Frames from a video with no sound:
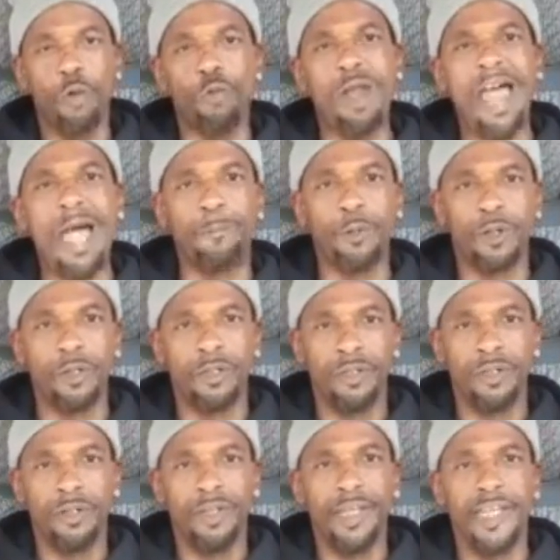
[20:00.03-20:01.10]
rapper
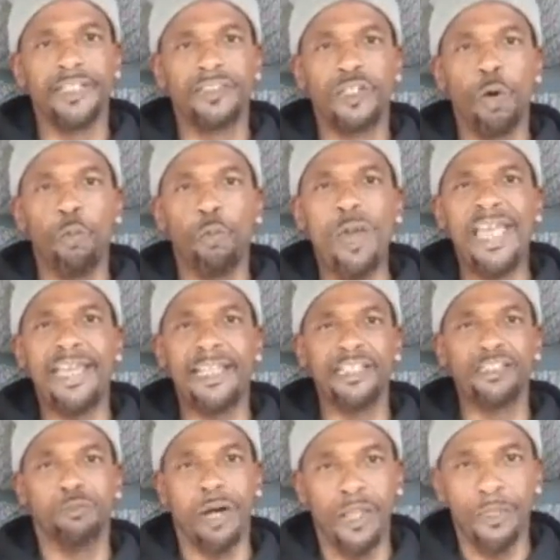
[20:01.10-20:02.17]
is the weakest
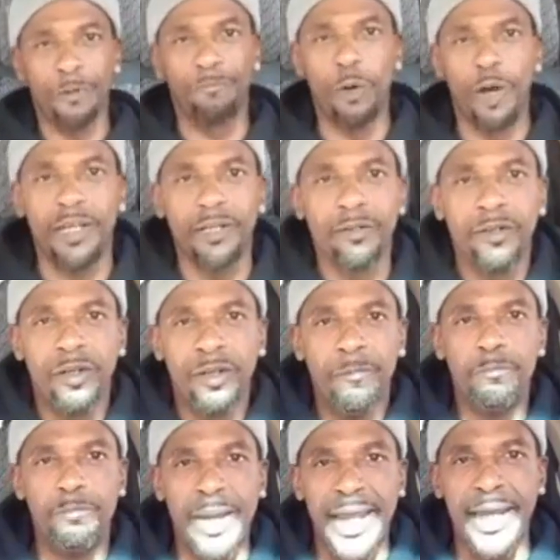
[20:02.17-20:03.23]
motherfucking
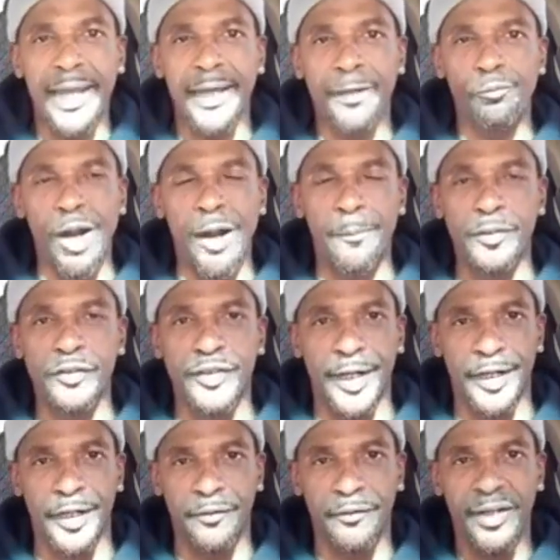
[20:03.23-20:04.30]
man representative